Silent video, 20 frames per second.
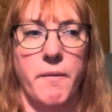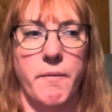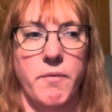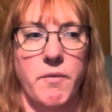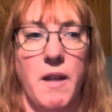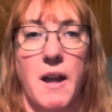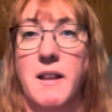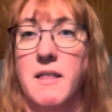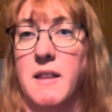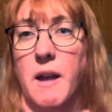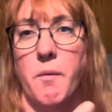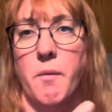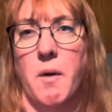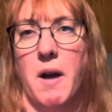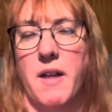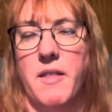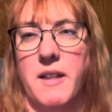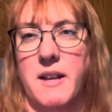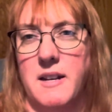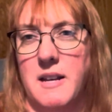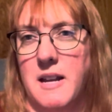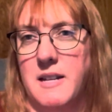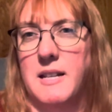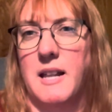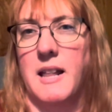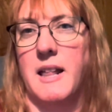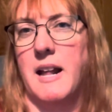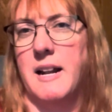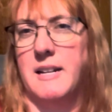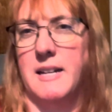like they, why they, it,
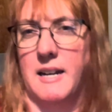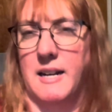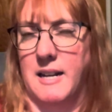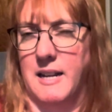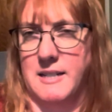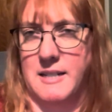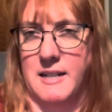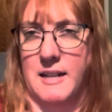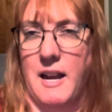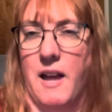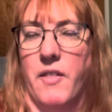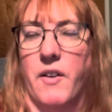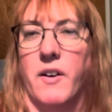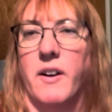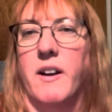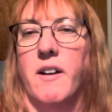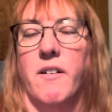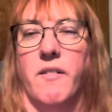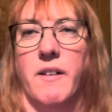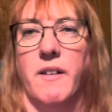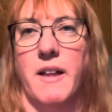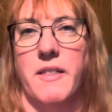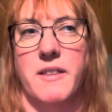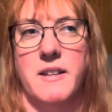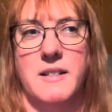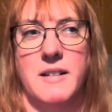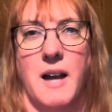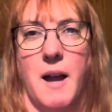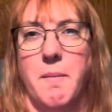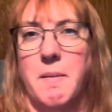they didn't get together you know at the
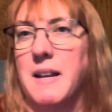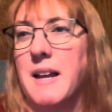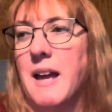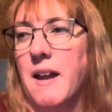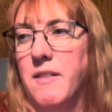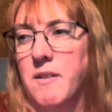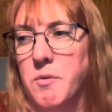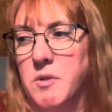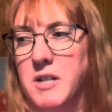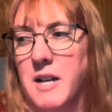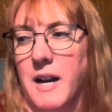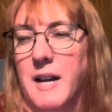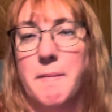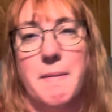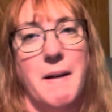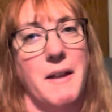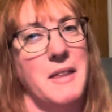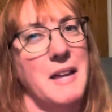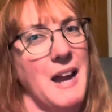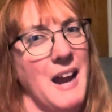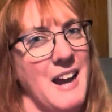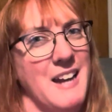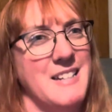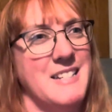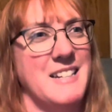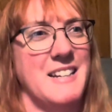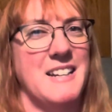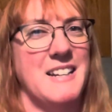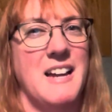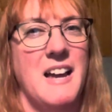time and again we're talking about the
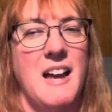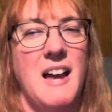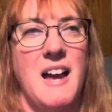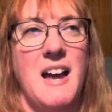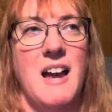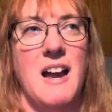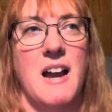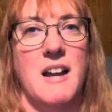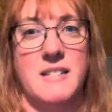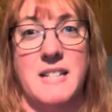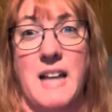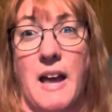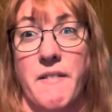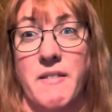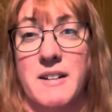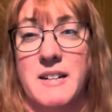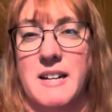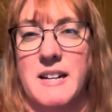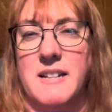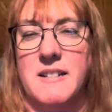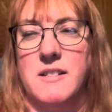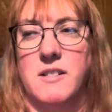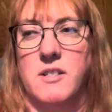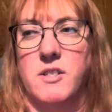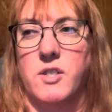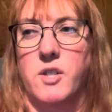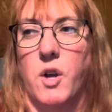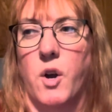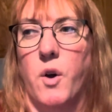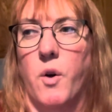1870s
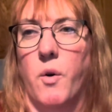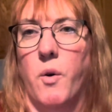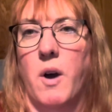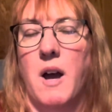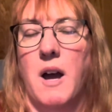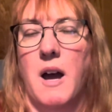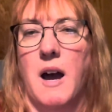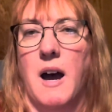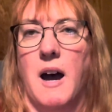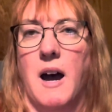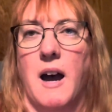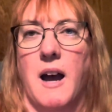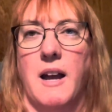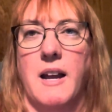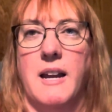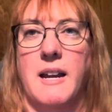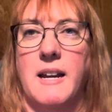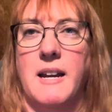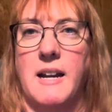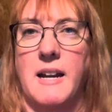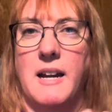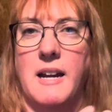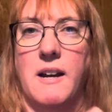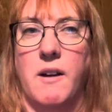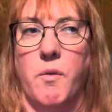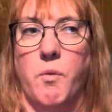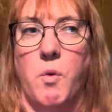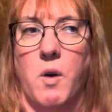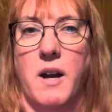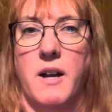so uh, he
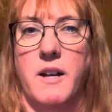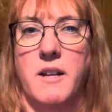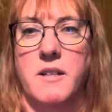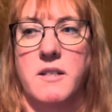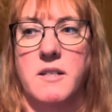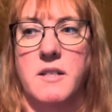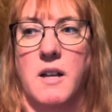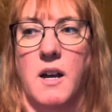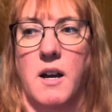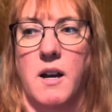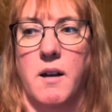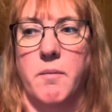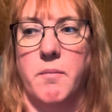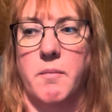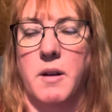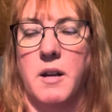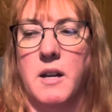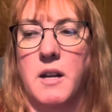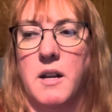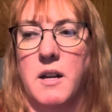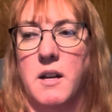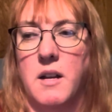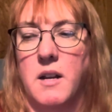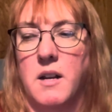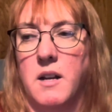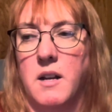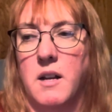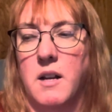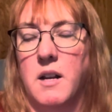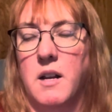was um,
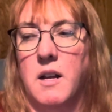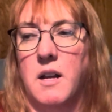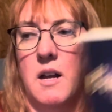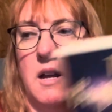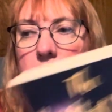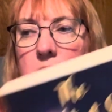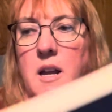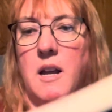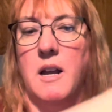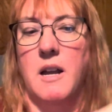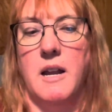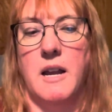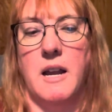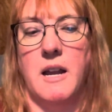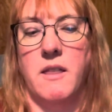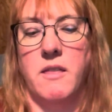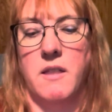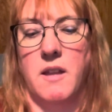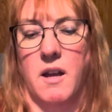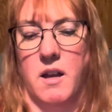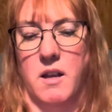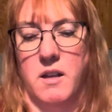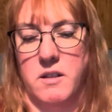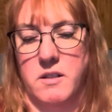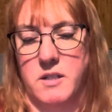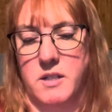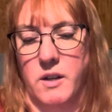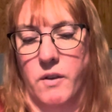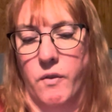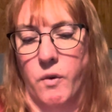in the
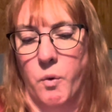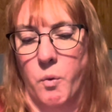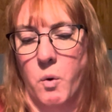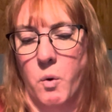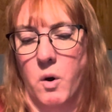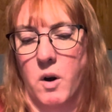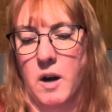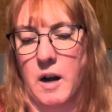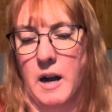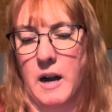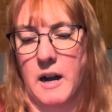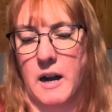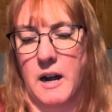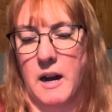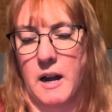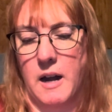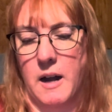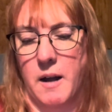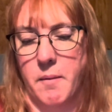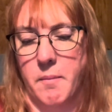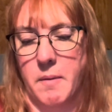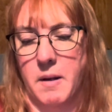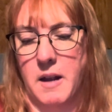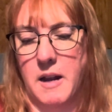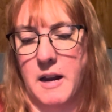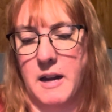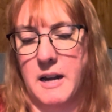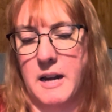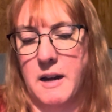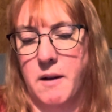civil war um,
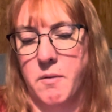and he